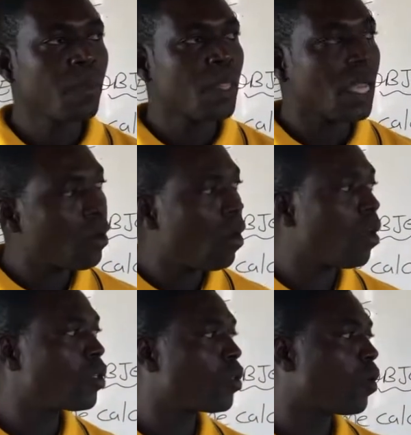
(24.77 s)
and
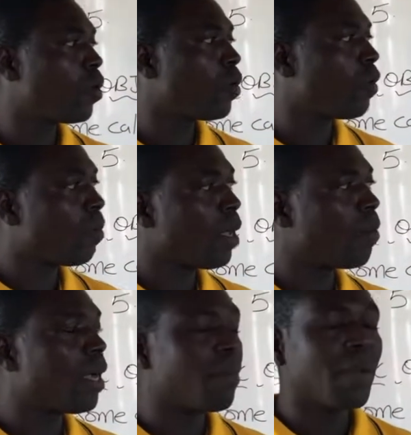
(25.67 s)
also
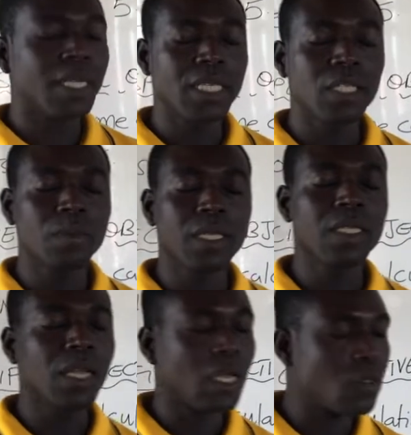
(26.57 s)
remember management
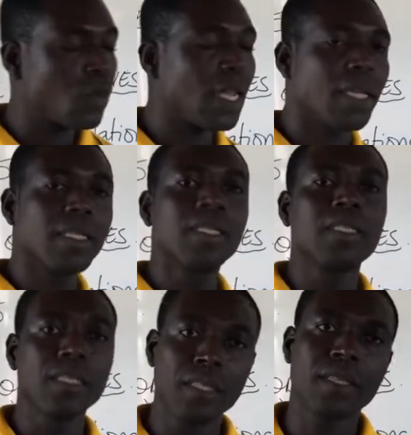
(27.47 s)
as well as the
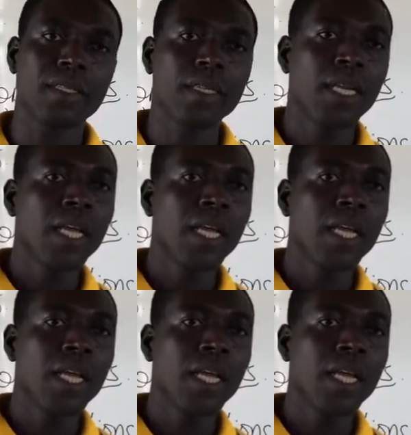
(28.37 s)
teachers.